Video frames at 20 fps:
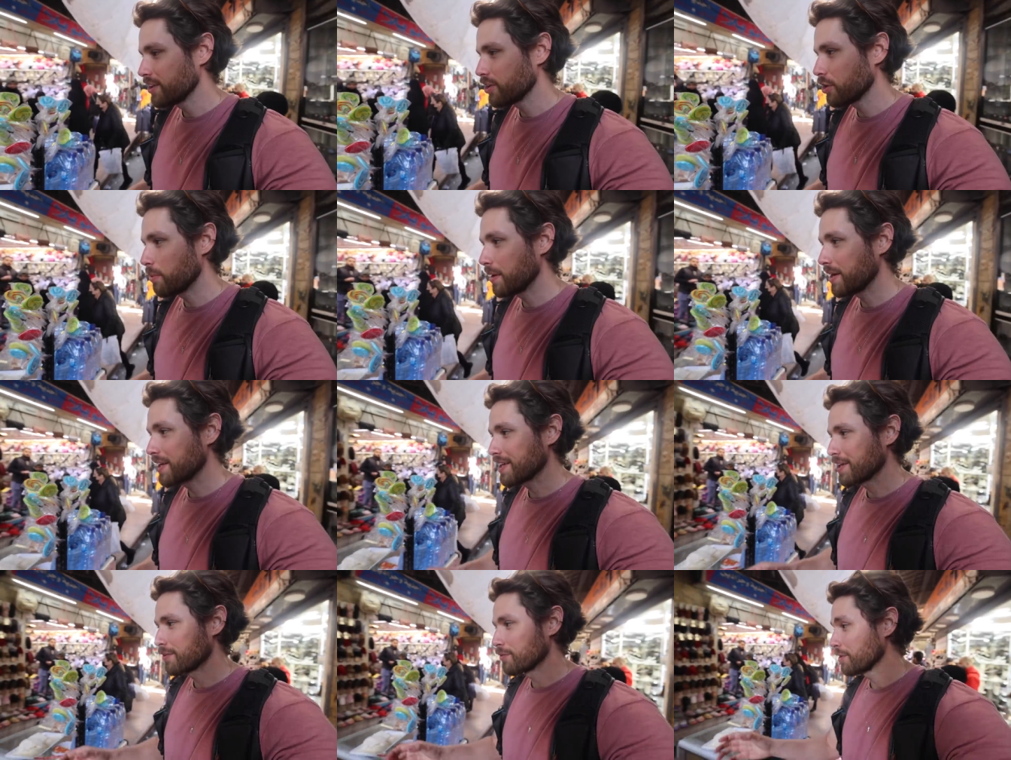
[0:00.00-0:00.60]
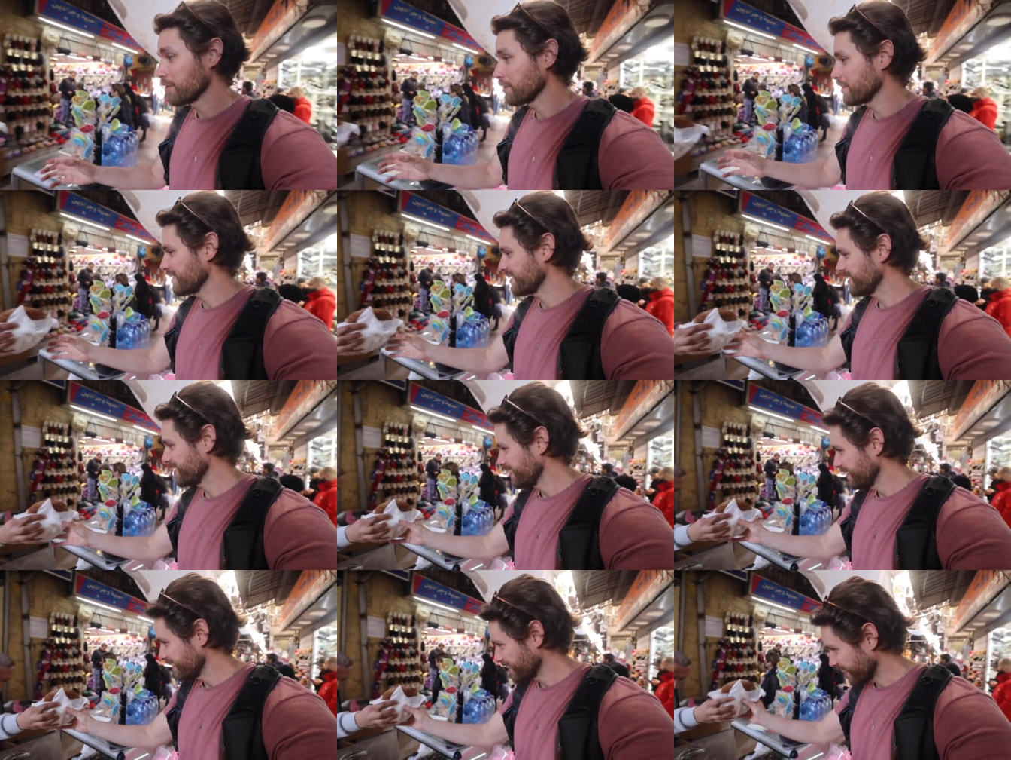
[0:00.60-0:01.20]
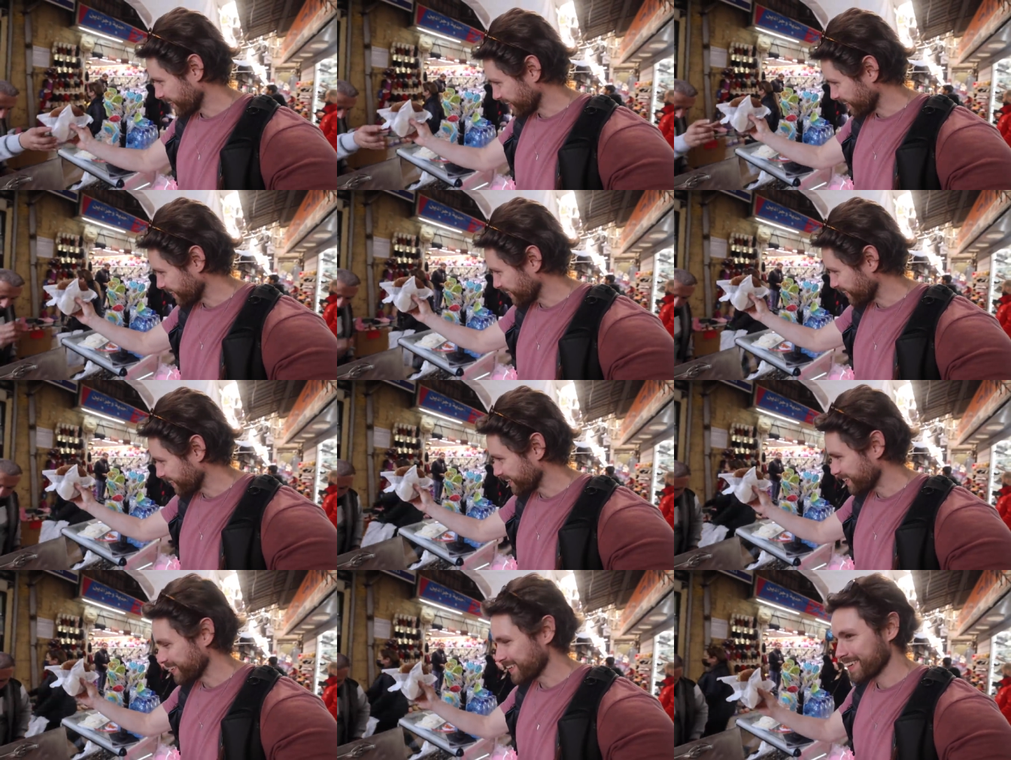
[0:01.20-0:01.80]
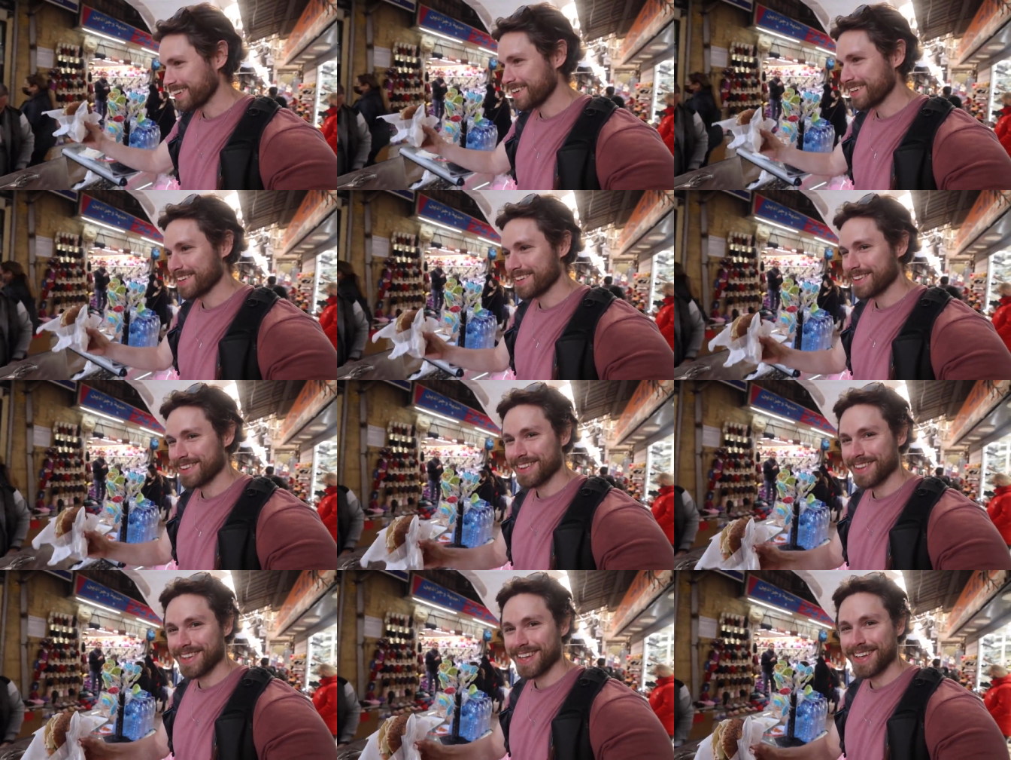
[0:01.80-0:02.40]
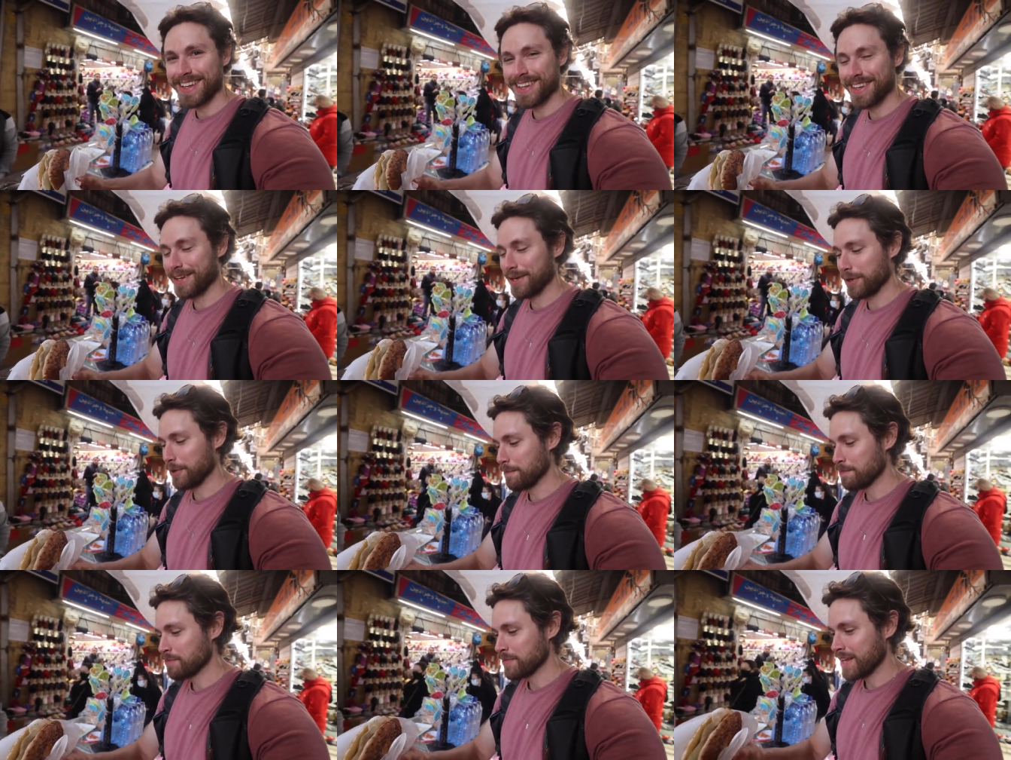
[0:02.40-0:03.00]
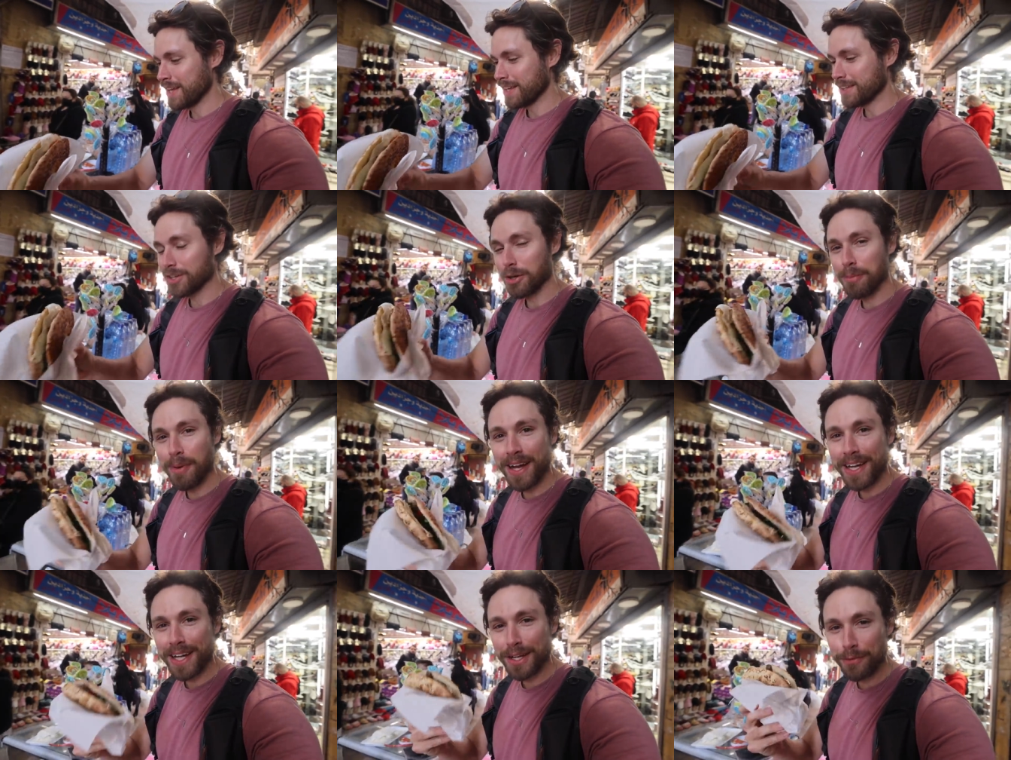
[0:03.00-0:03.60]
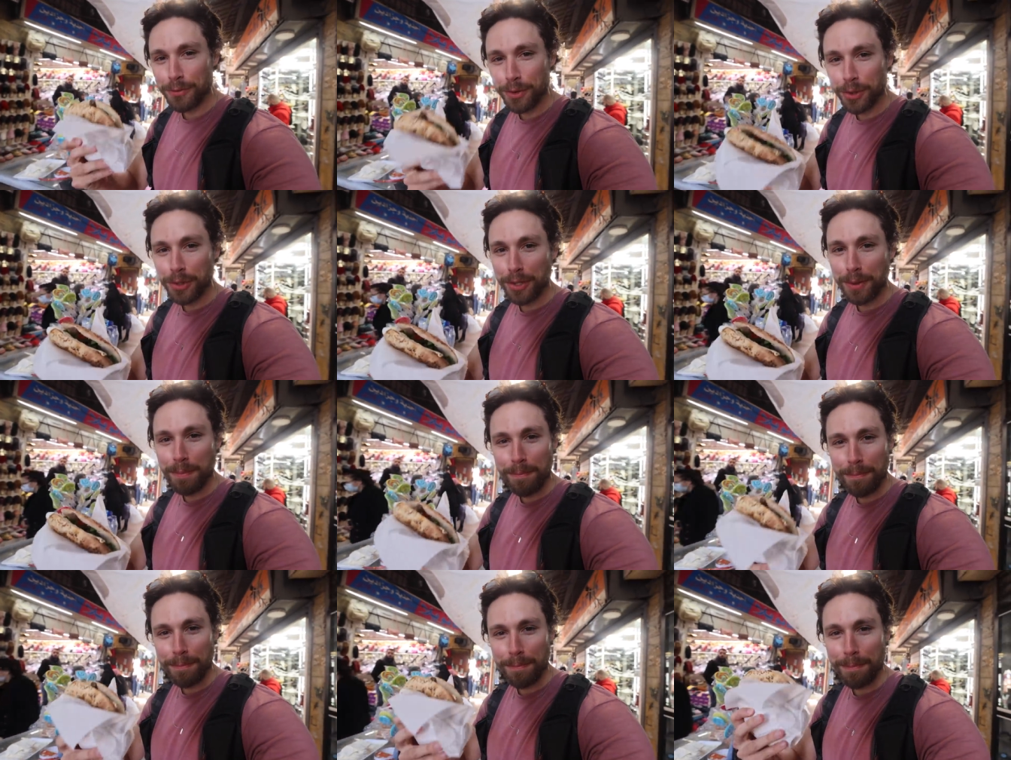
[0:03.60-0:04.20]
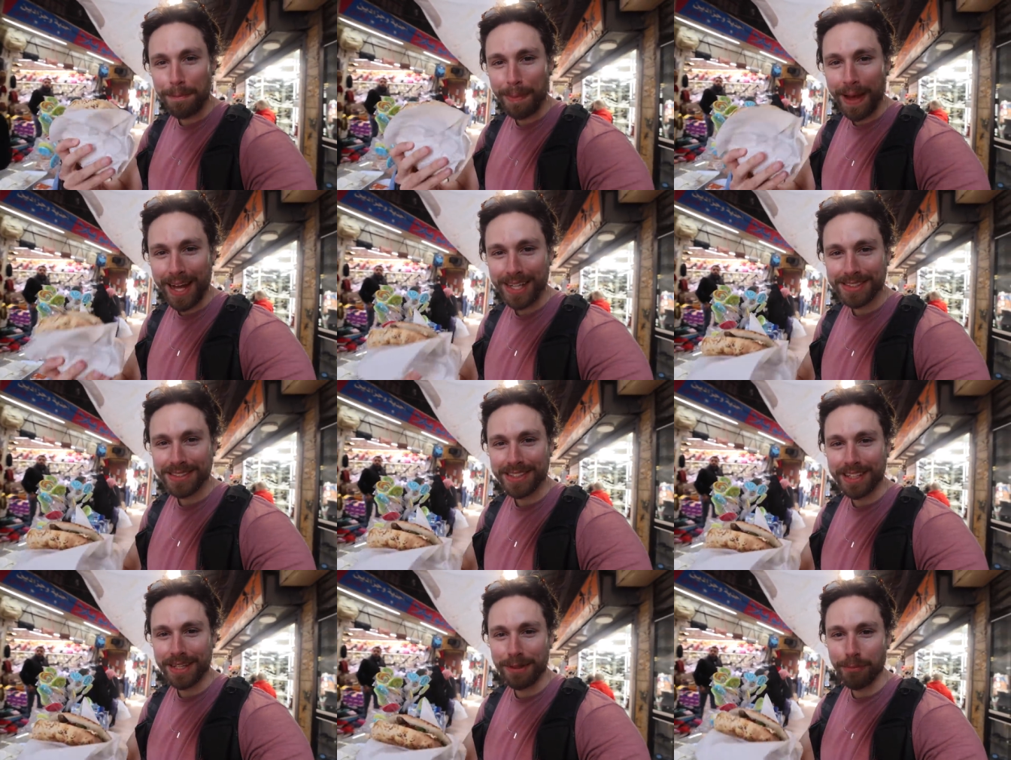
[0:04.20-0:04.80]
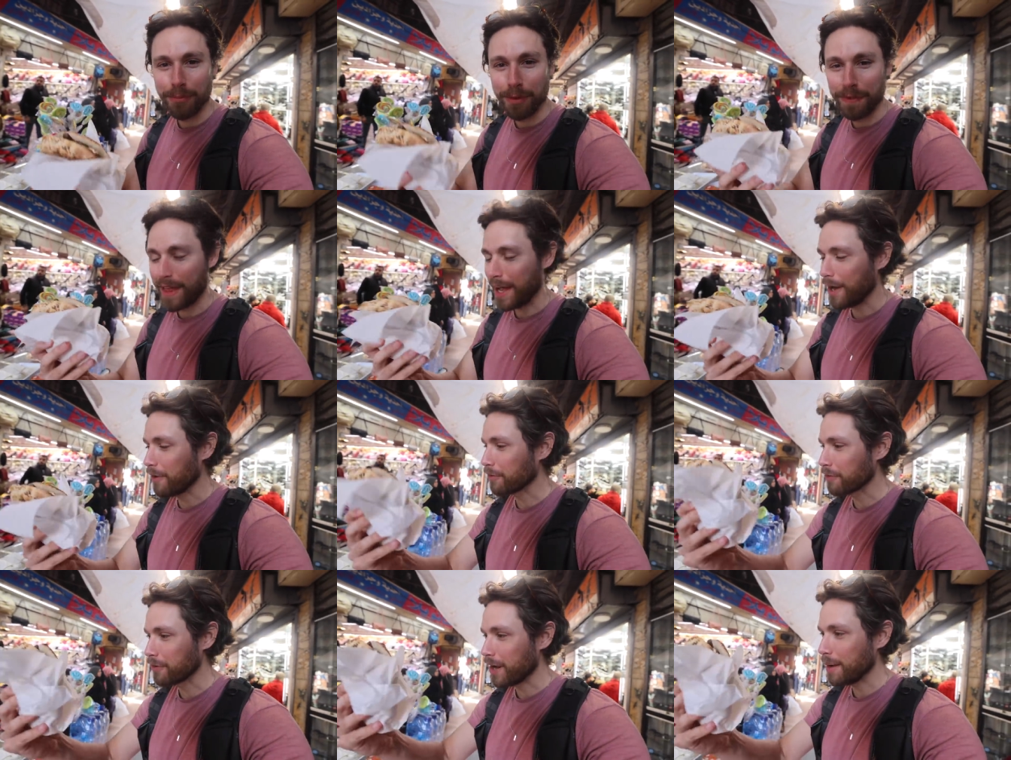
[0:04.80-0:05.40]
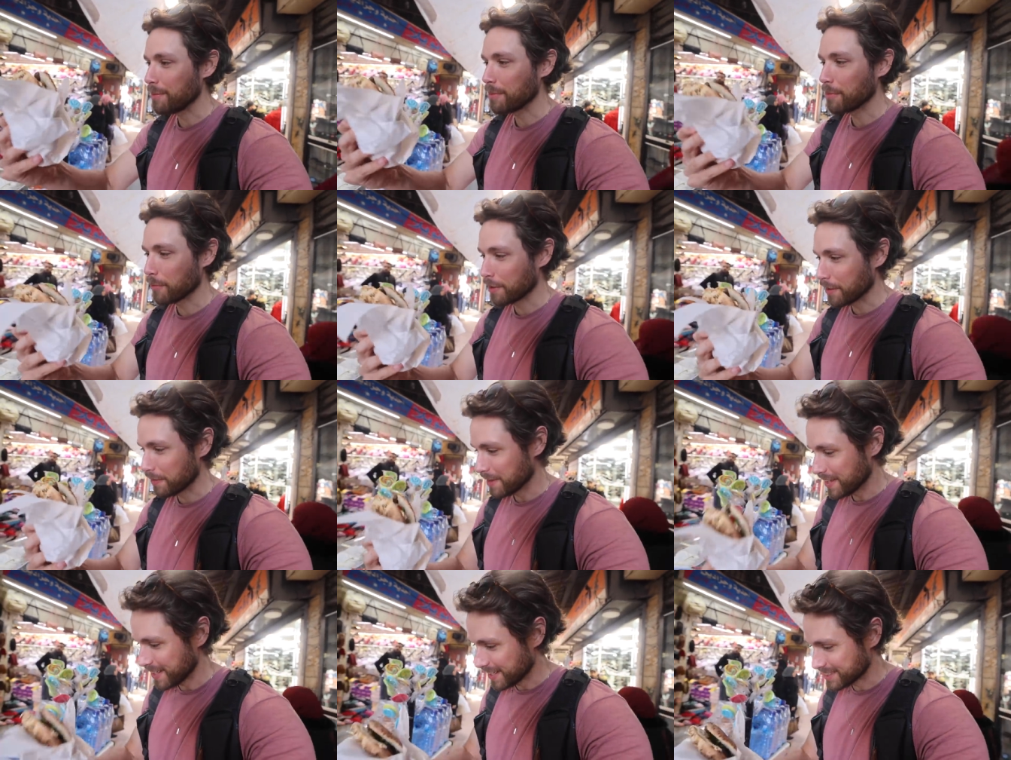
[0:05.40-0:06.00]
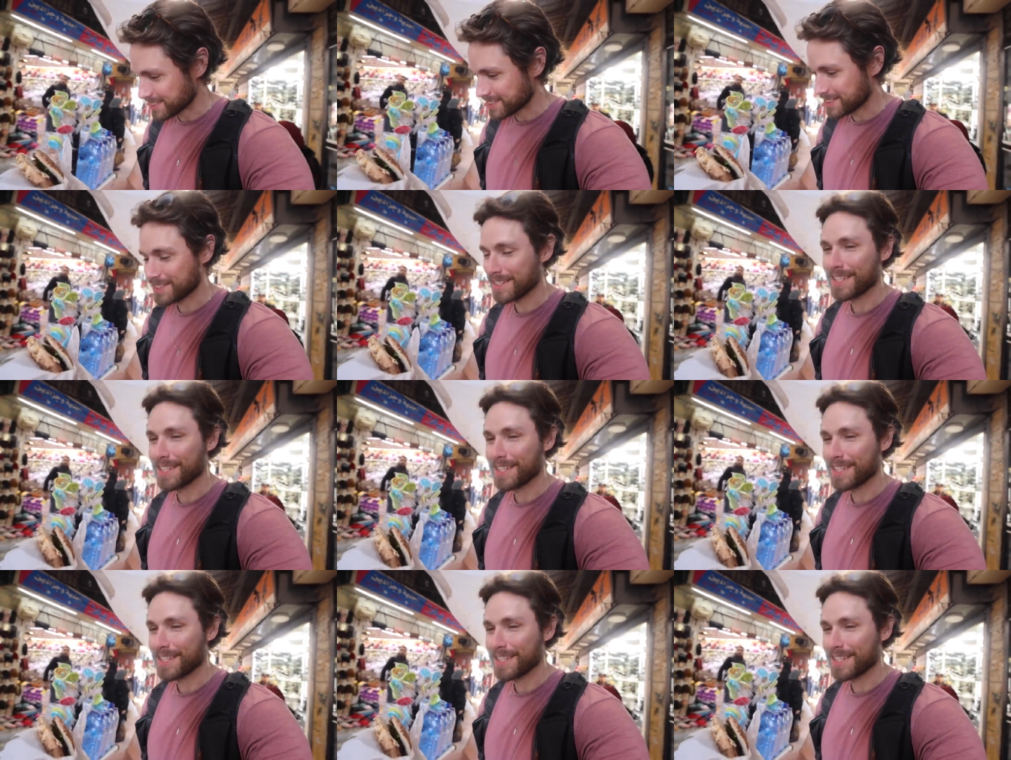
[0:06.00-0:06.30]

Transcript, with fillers: nobody can really, hey, thank you. Nobody can really pass him without grabbing one of these.